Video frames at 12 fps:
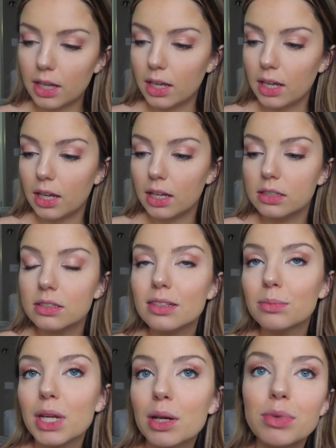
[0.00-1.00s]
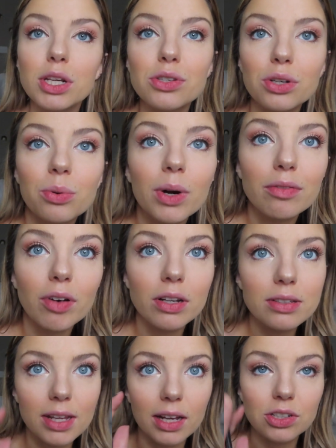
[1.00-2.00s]
And sometimes I do wear
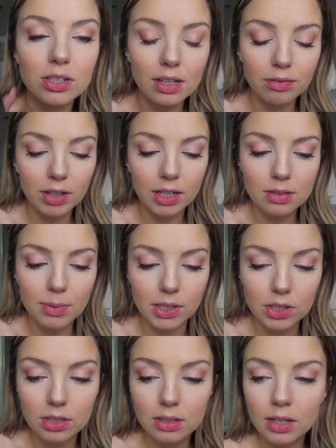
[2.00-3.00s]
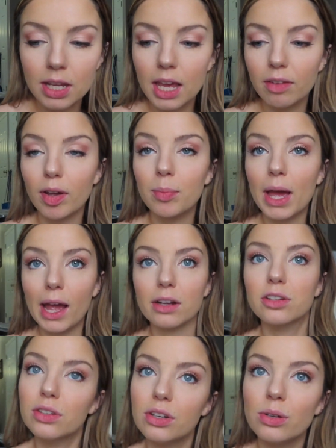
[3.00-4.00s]
false lashes, I forgot to mention. If I'm
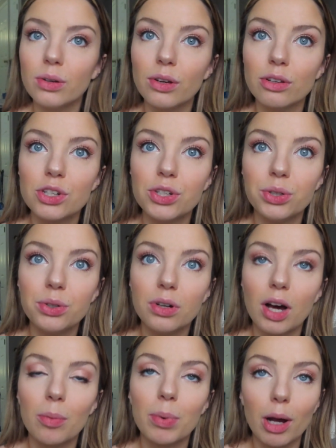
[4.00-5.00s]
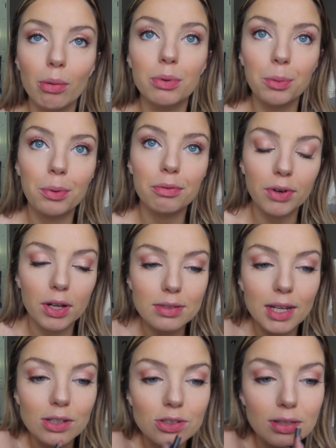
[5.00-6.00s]
actually doing a shoot, I'll probably put false
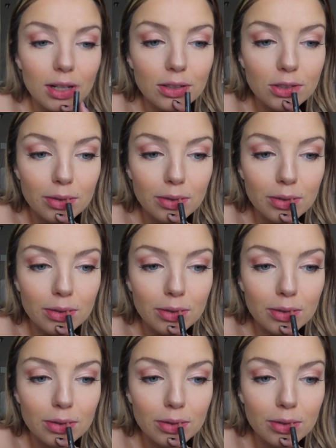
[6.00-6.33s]
lashes on